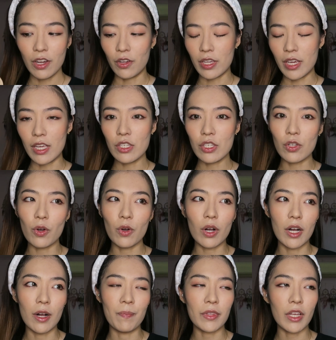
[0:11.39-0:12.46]
Okay, so
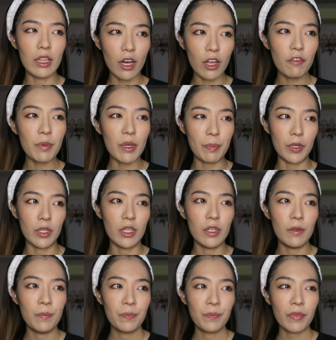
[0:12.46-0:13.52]
a lot of
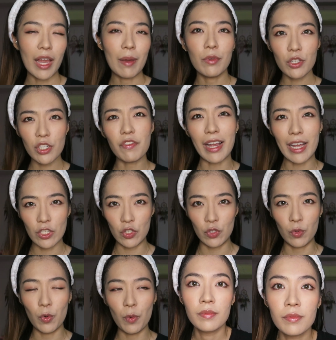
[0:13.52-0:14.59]
people, I'm not sure if you guys
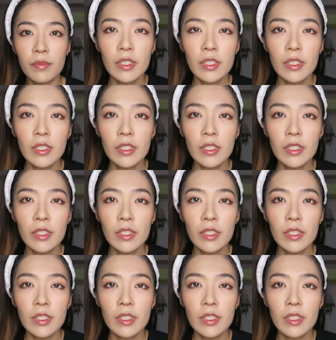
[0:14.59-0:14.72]
know.